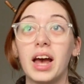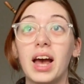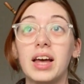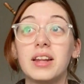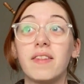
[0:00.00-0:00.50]

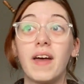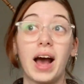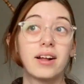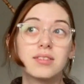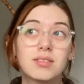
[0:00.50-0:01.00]
And
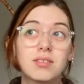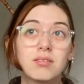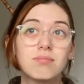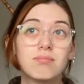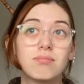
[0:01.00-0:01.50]

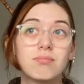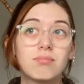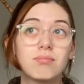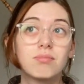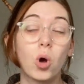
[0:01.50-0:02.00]
that's
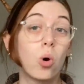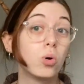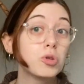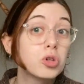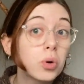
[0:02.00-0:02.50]
the
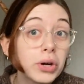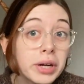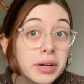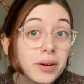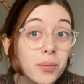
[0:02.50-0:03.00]
whole story,
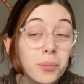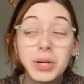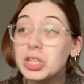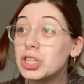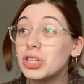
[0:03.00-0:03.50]

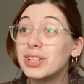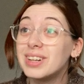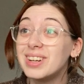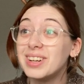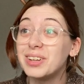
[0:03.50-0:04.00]
which
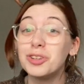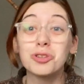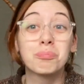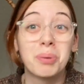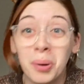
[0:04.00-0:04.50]
is
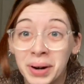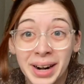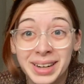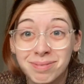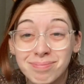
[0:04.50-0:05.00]

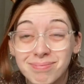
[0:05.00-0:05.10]
boring.